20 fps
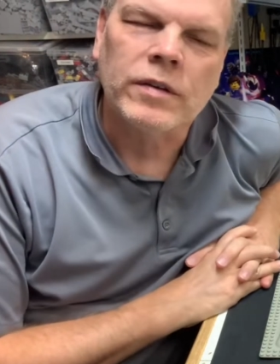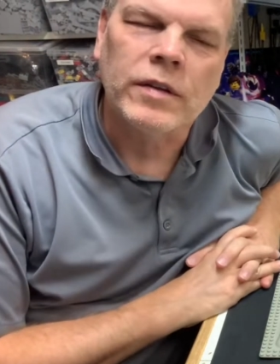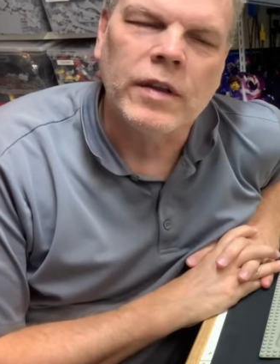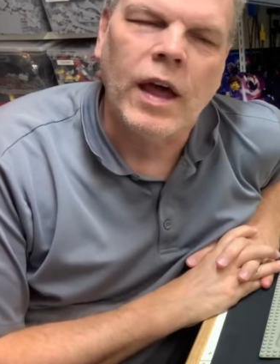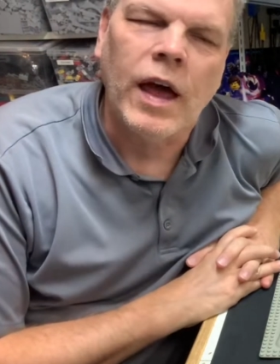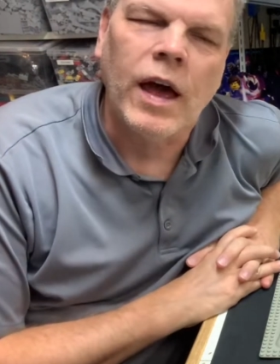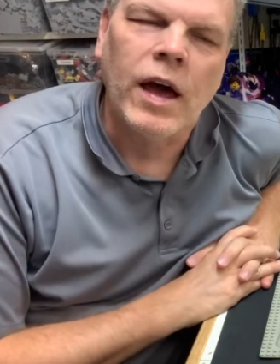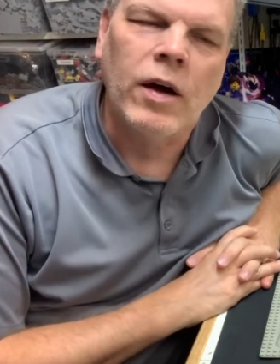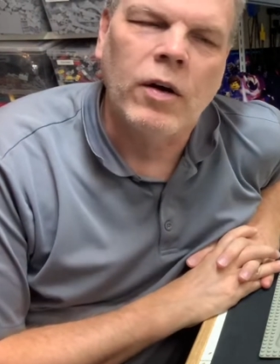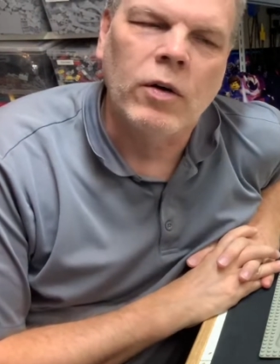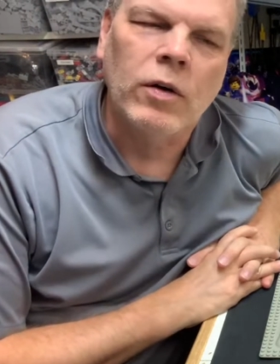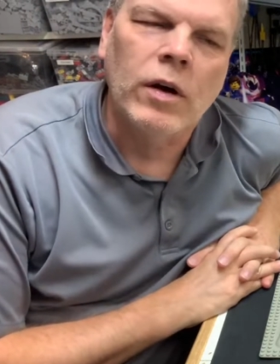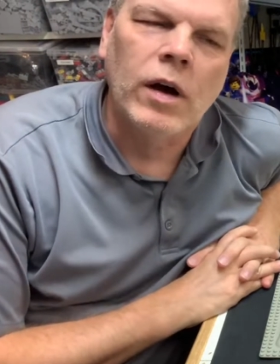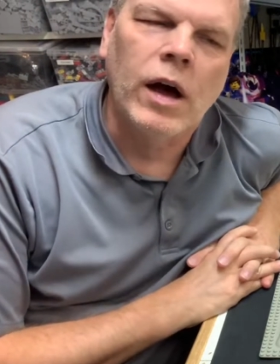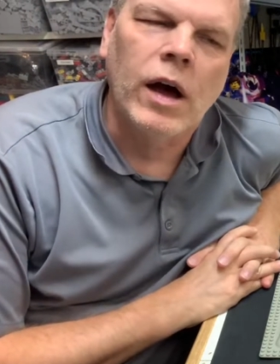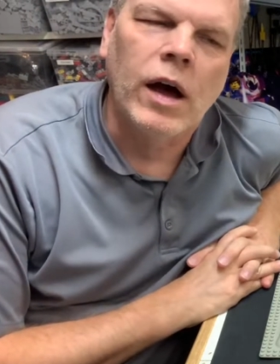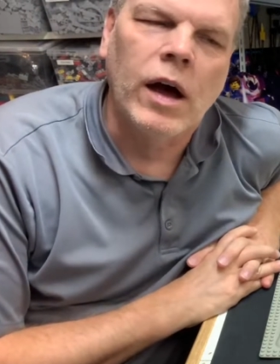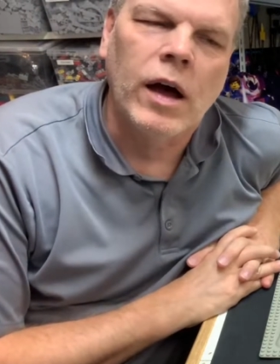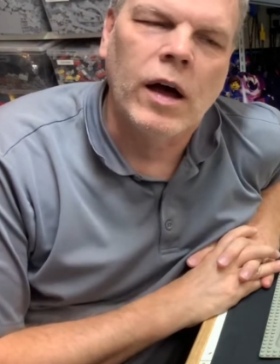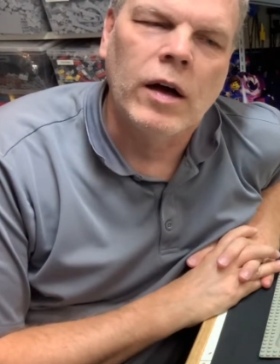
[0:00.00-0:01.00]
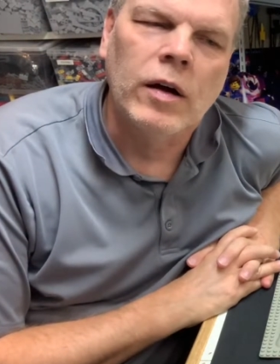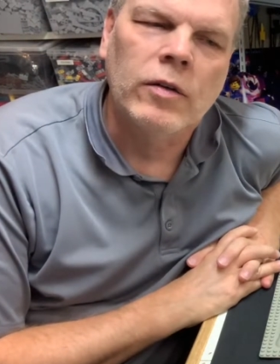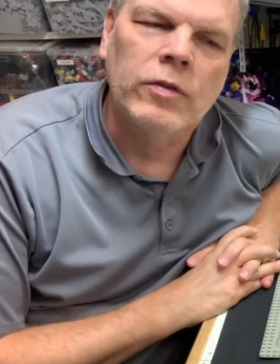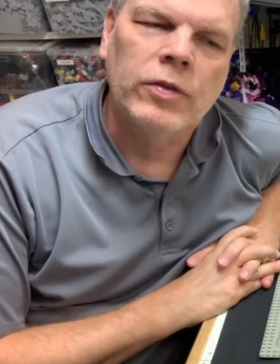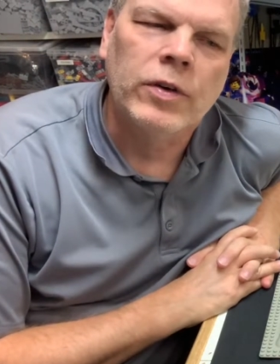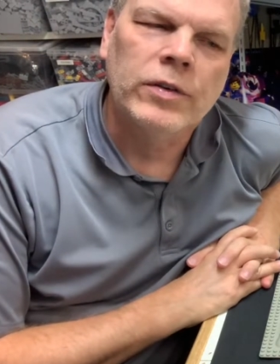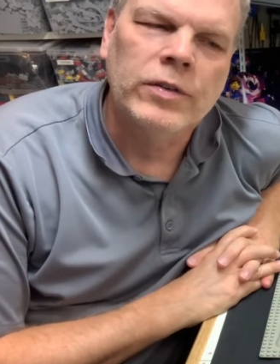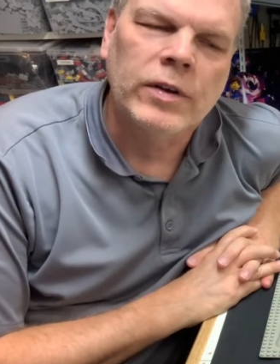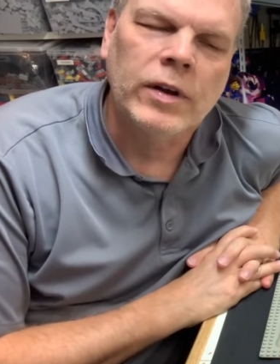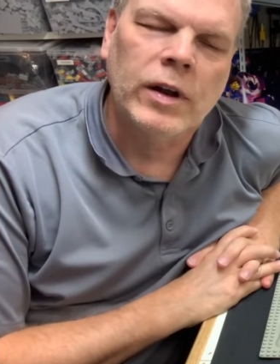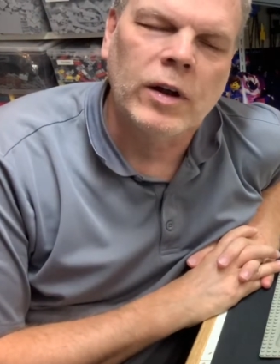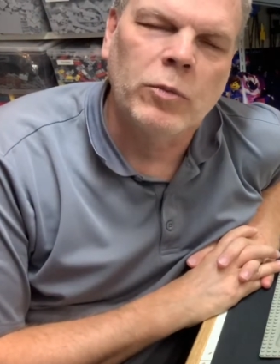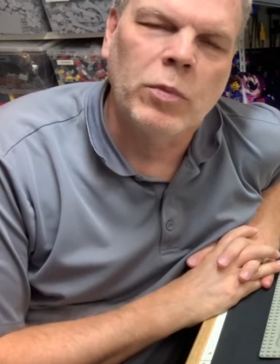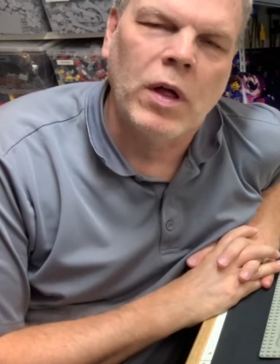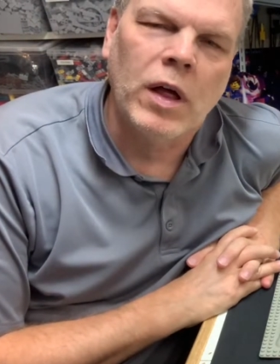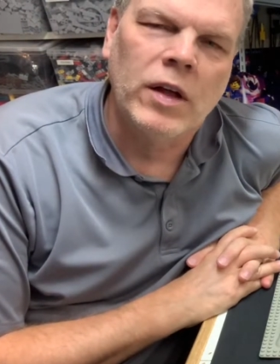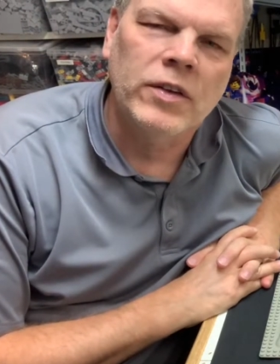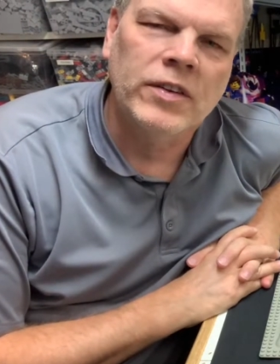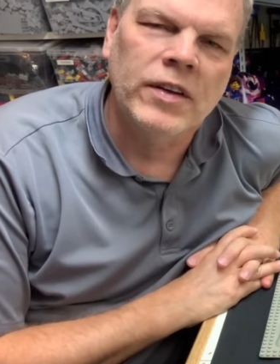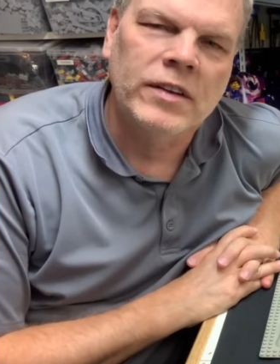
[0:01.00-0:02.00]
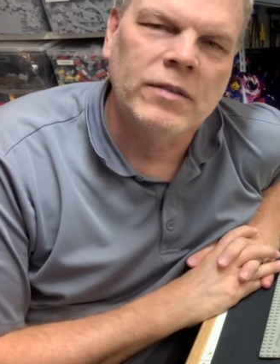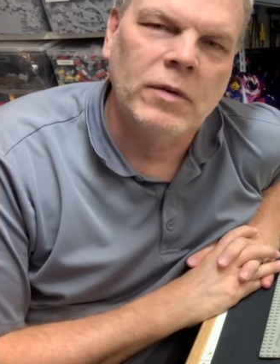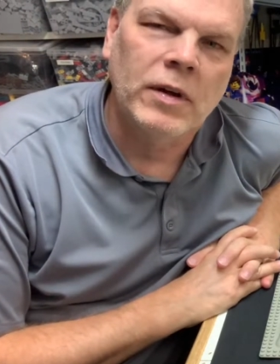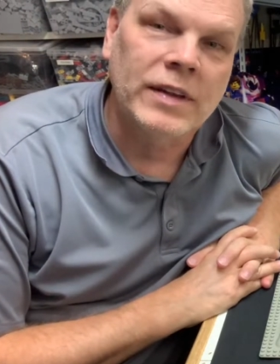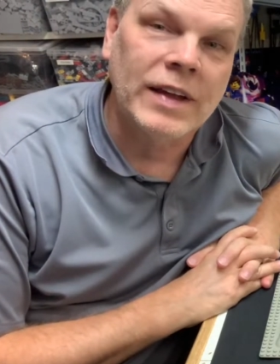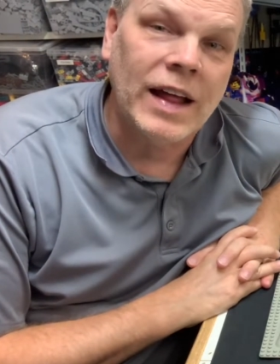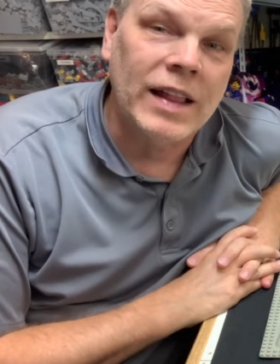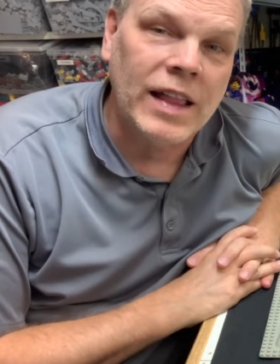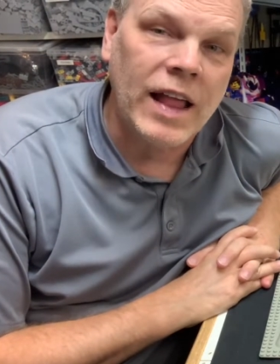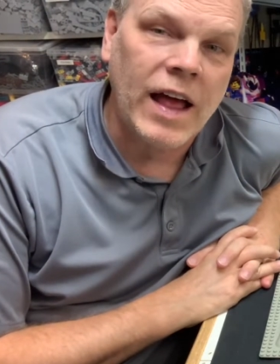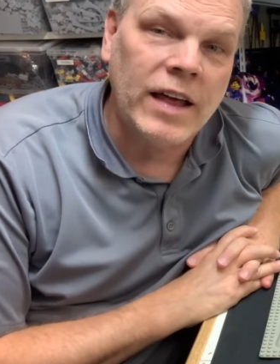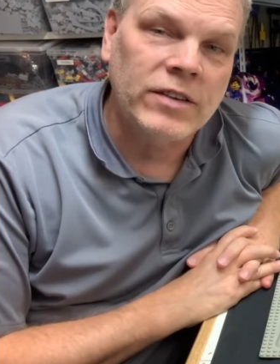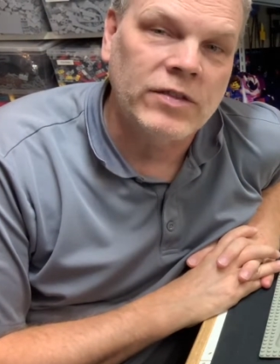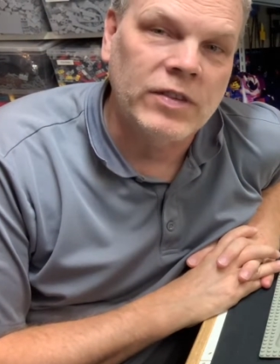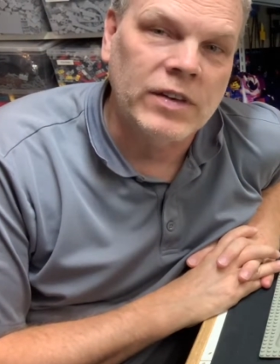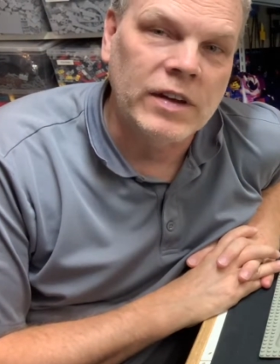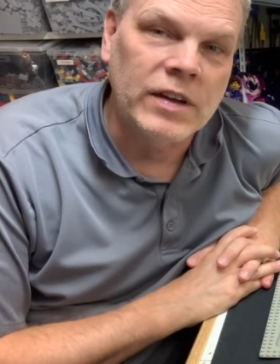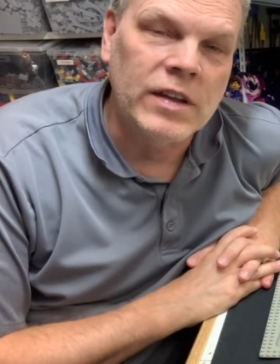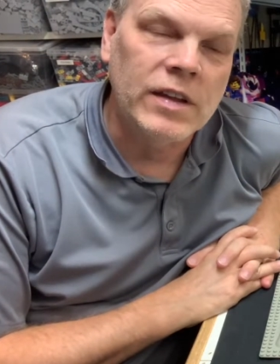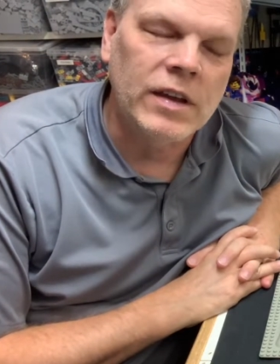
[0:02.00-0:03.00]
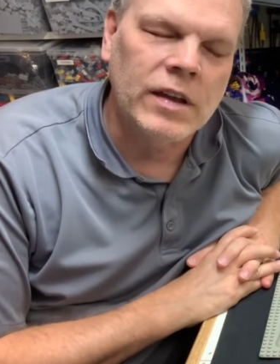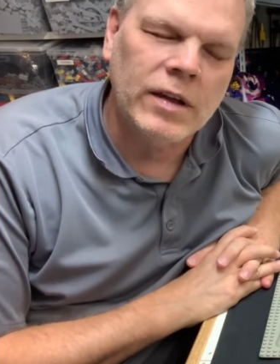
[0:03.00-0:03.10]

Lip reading: Now, first I'm going to apologize about that last vid.